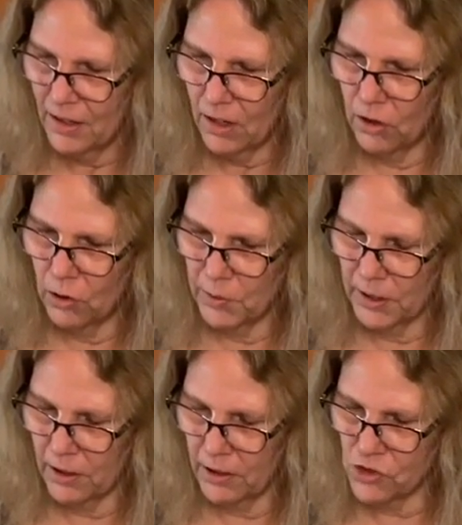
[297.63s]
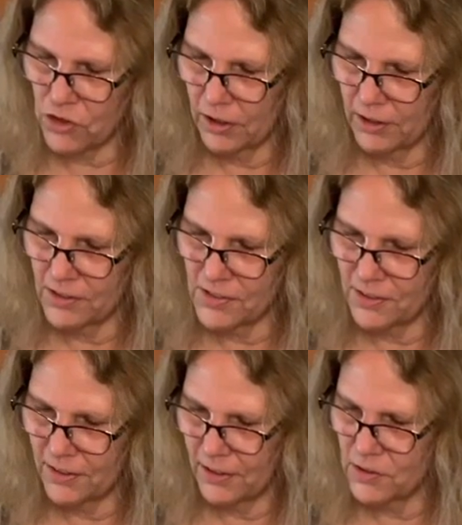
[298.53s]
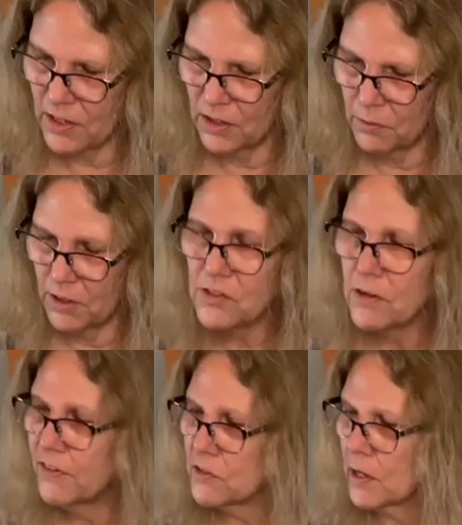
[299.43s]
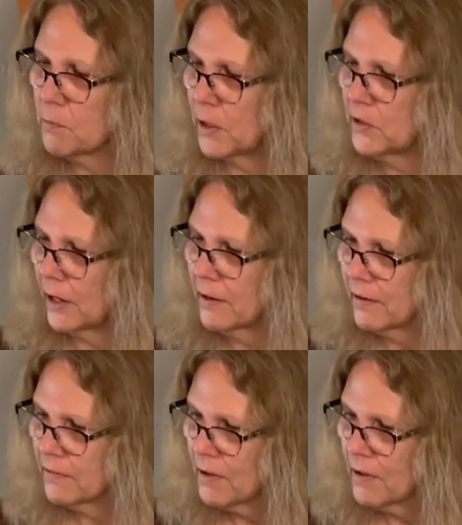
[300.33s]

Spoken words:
Oh my gosh, guys. It feels like Monday.